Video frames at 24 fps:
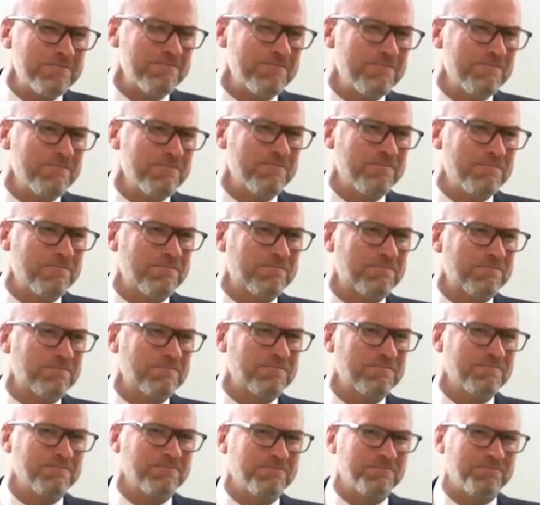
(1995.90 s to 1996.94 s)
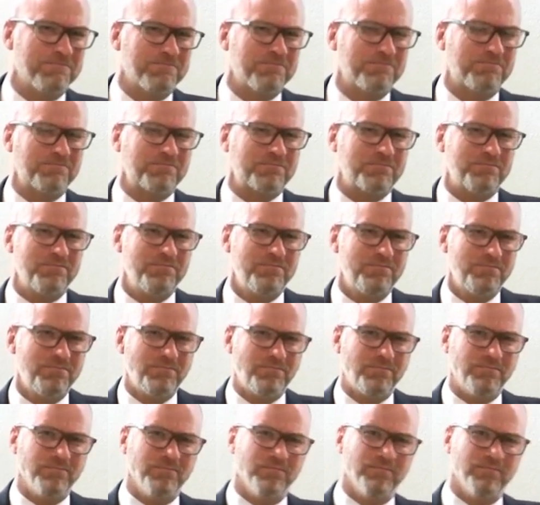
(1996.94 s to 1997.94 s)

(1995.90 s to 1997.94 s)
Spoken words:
[no speech]